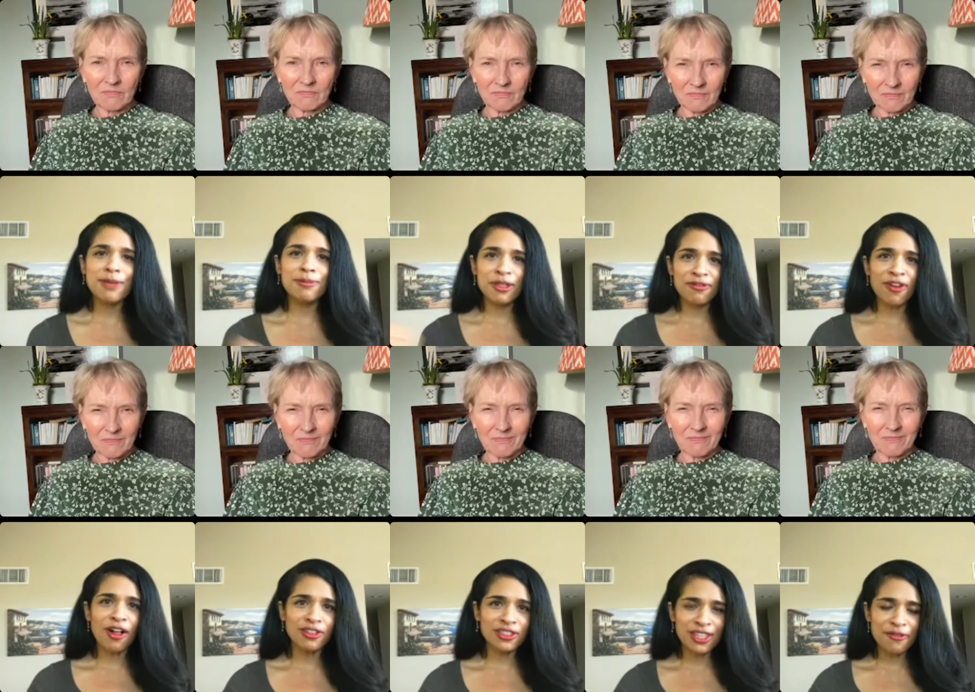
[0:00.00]
Speaker 1: made me
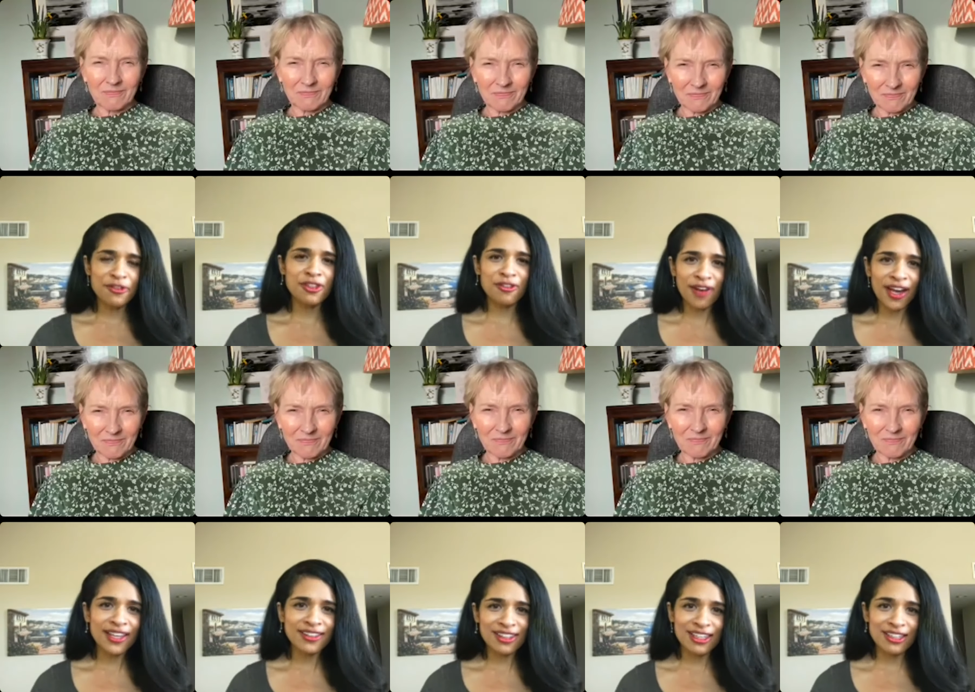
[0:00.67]
fall in love with the
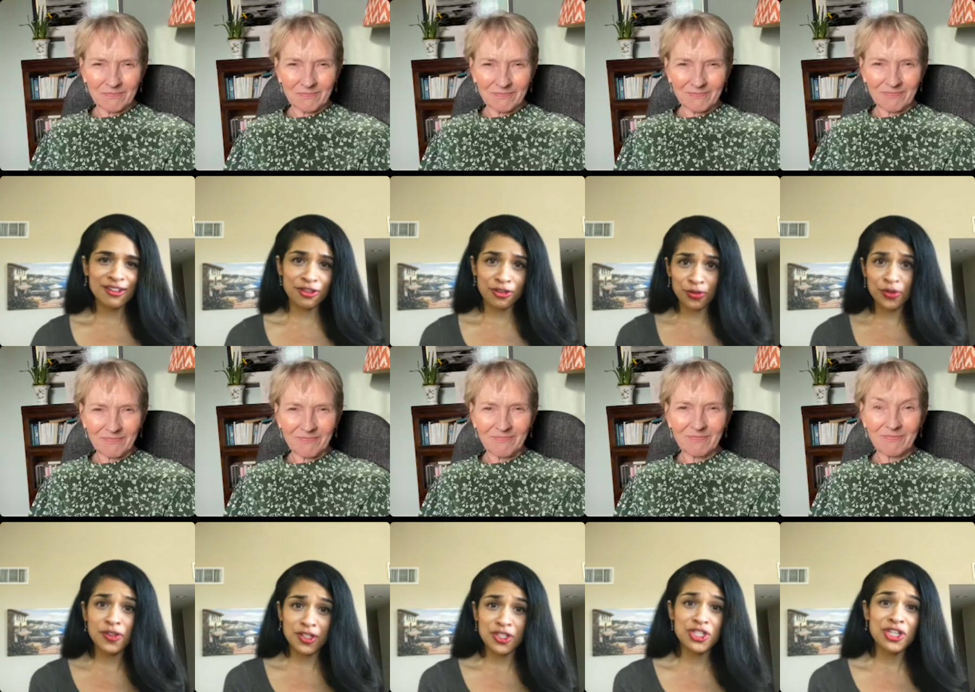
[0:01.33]
violin through
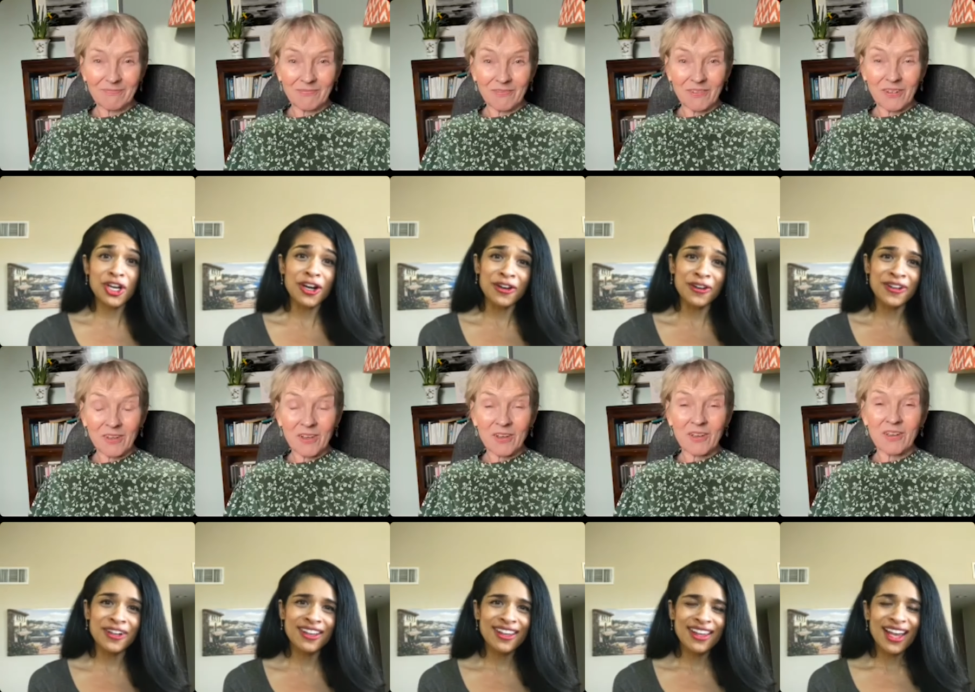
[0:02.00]
this show.
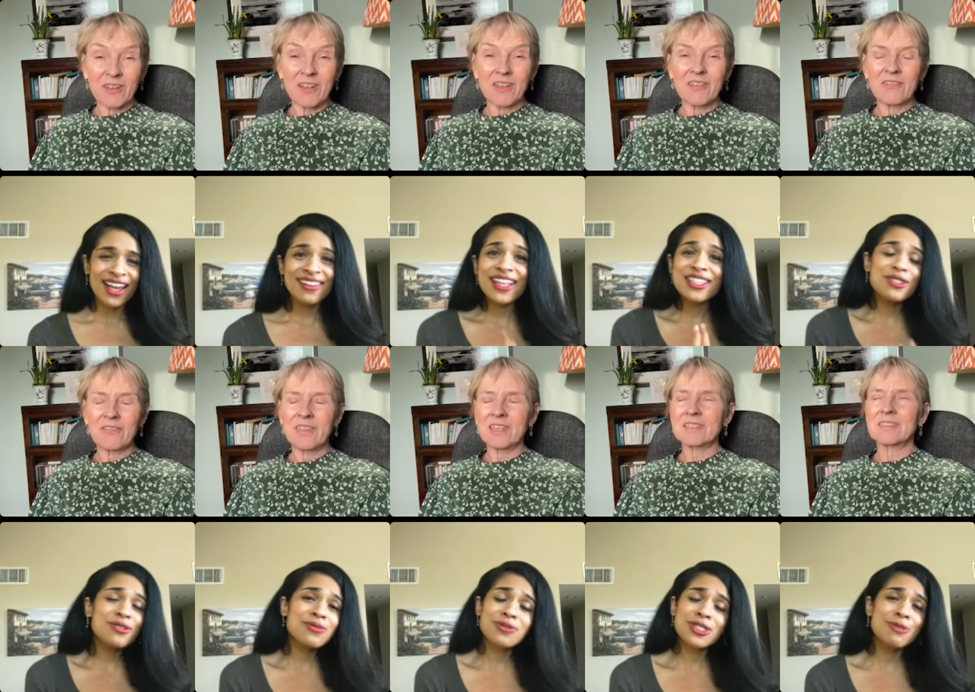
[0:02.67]
And that's
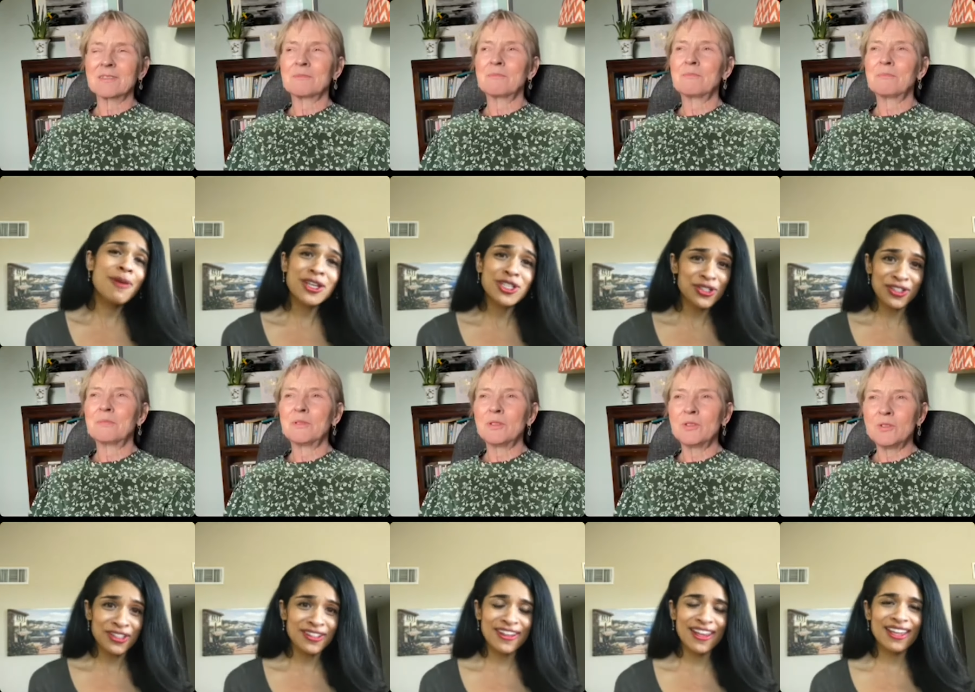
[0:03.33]

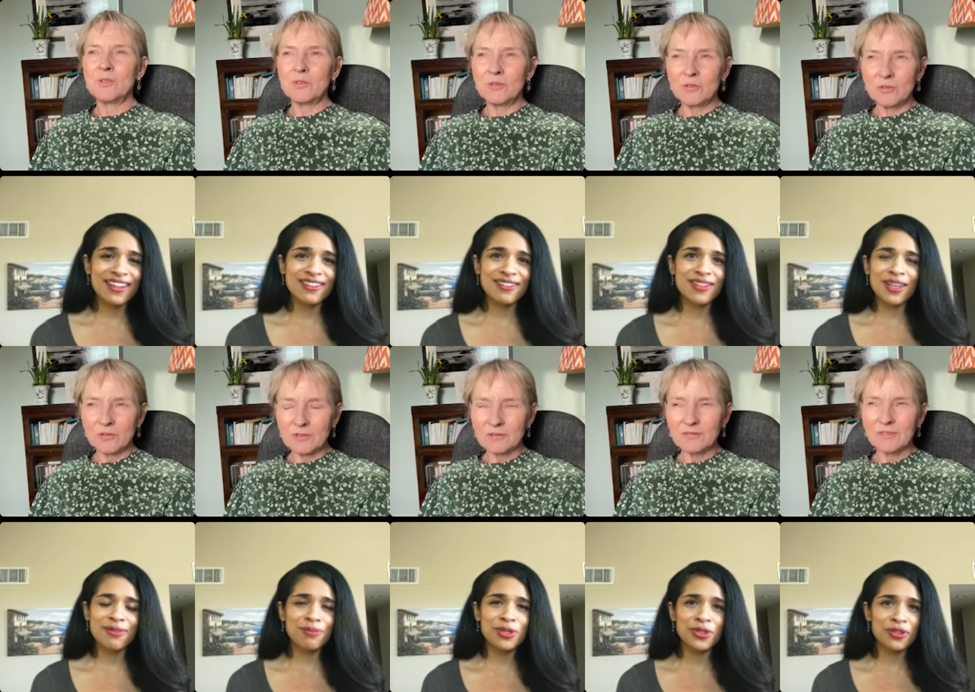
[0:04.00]
special
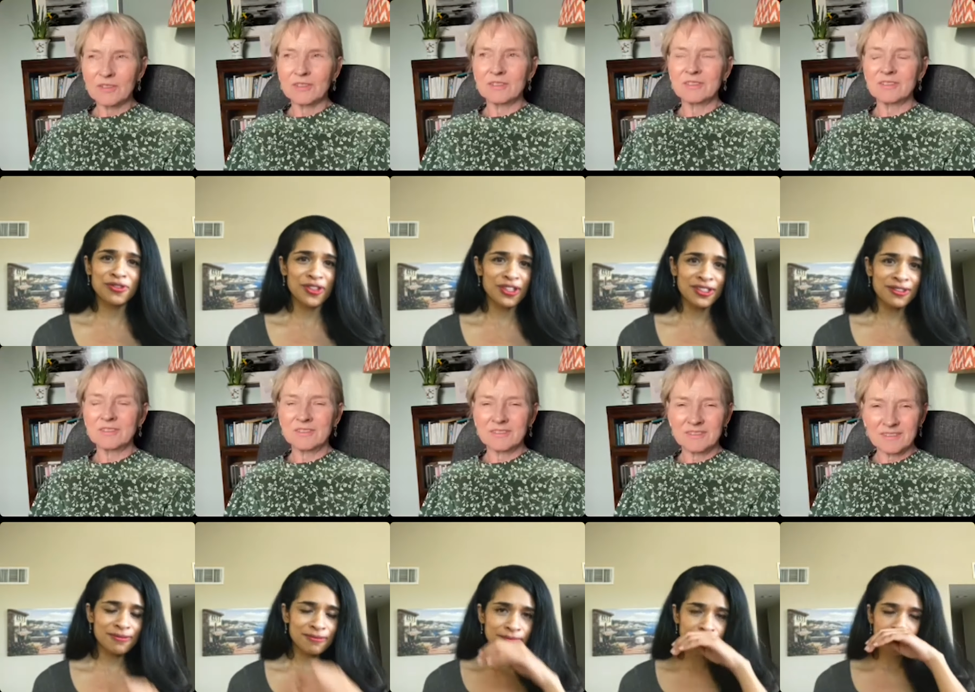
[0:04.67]
Speaker 2: and beautiful.
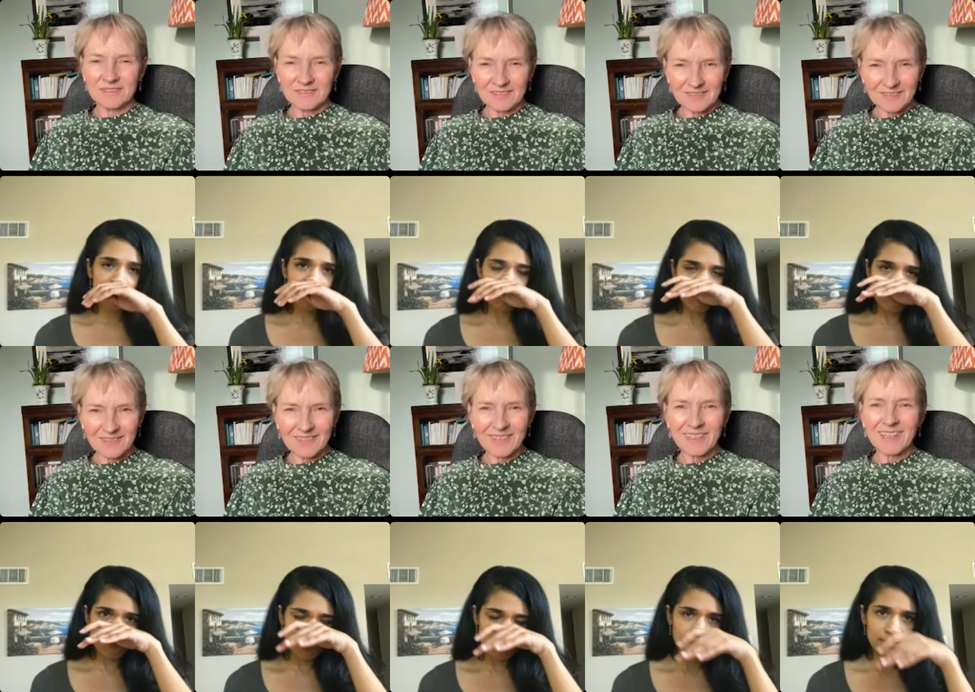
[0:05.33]

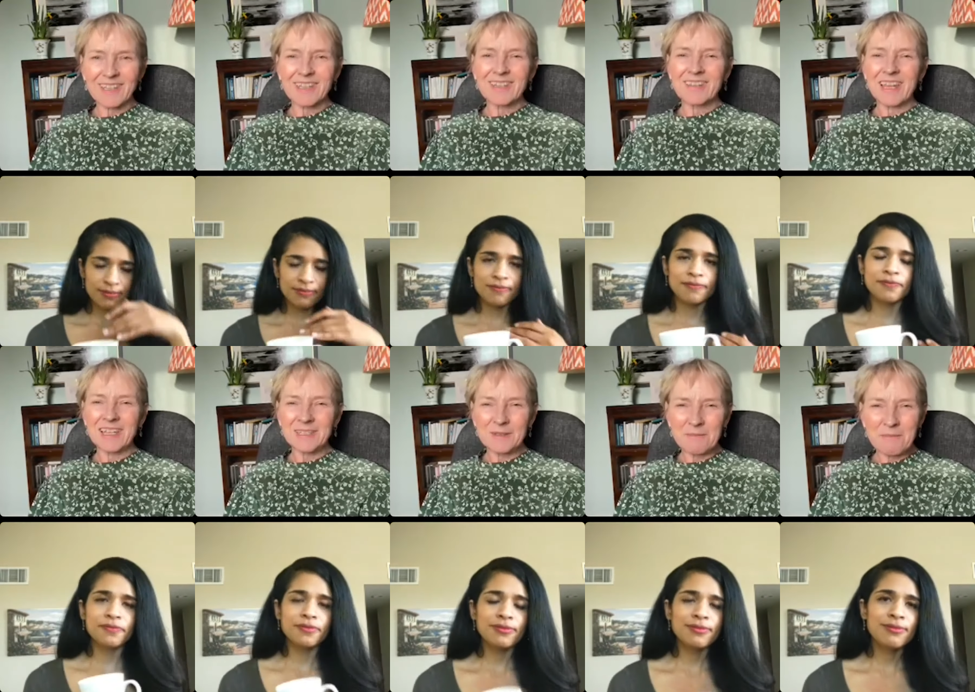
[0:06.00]

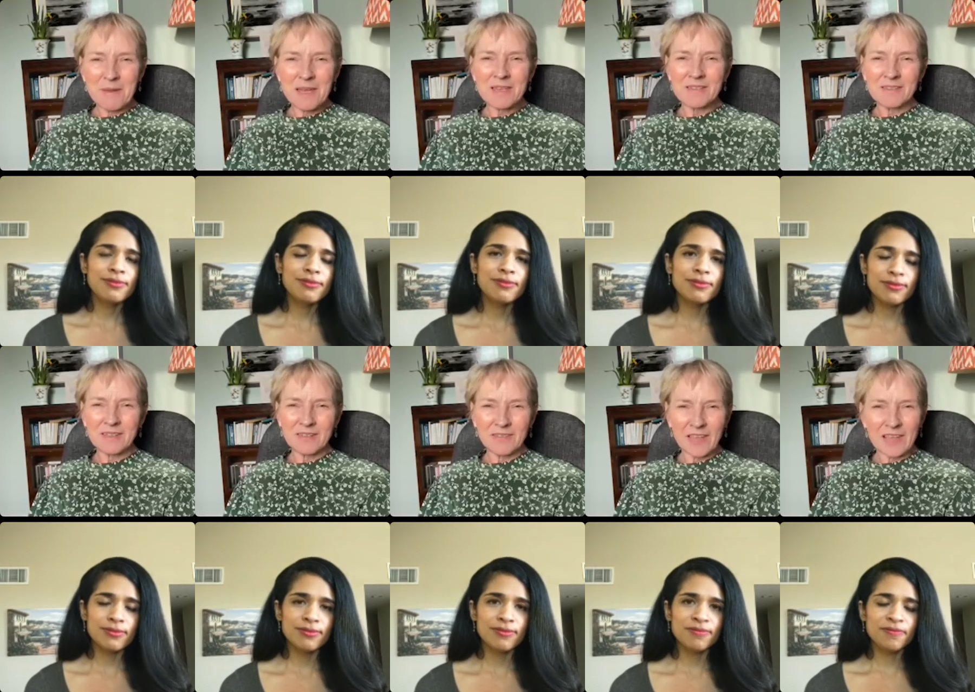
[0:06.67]
That's
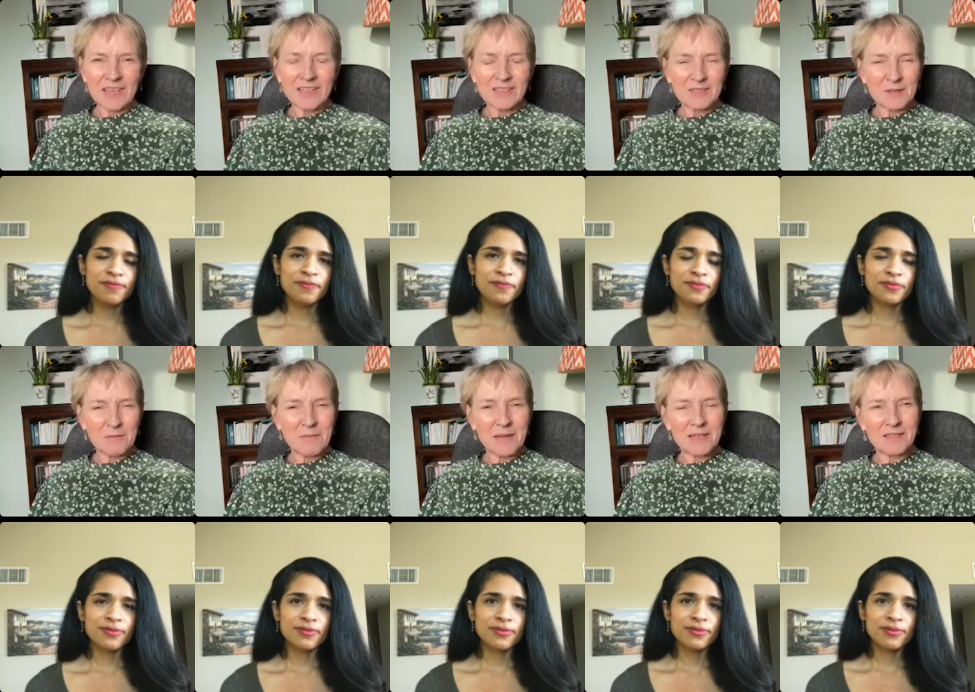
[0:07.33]
amazing. That is an
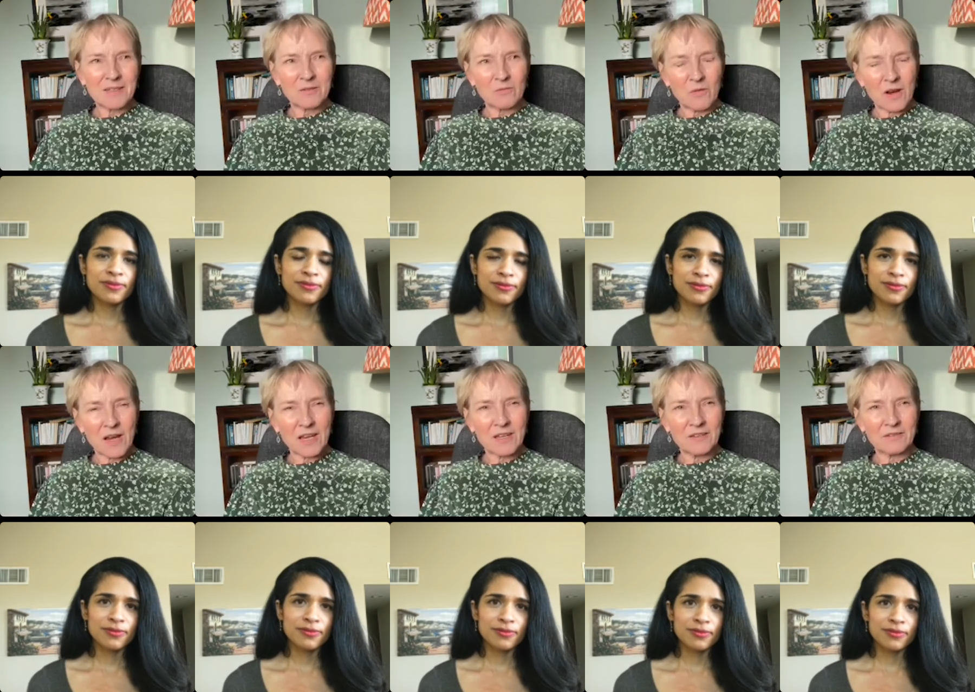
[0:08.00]
amazing
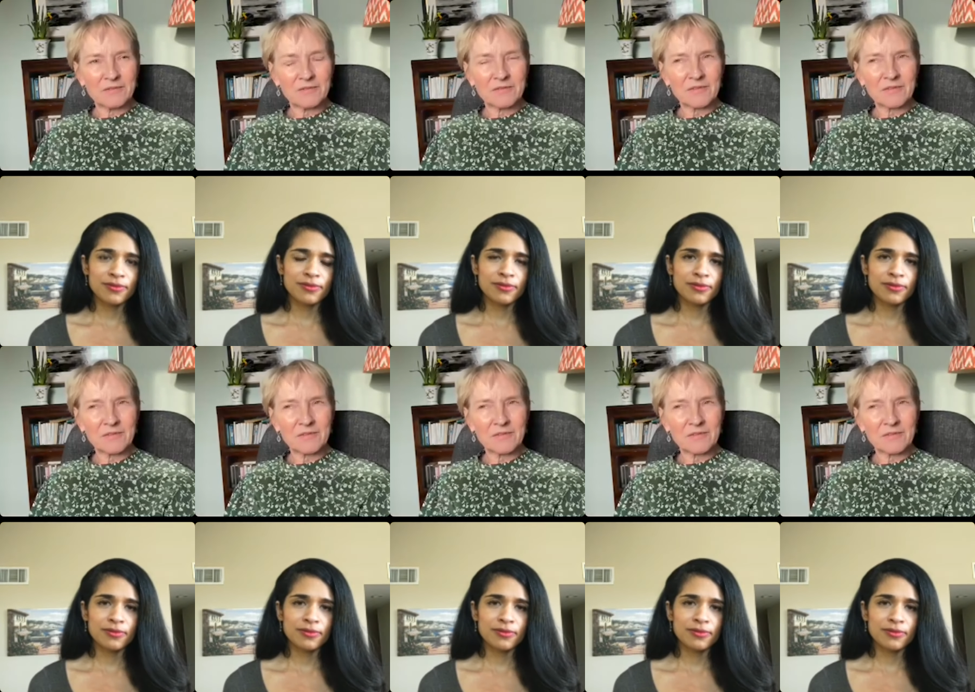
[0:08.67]
way of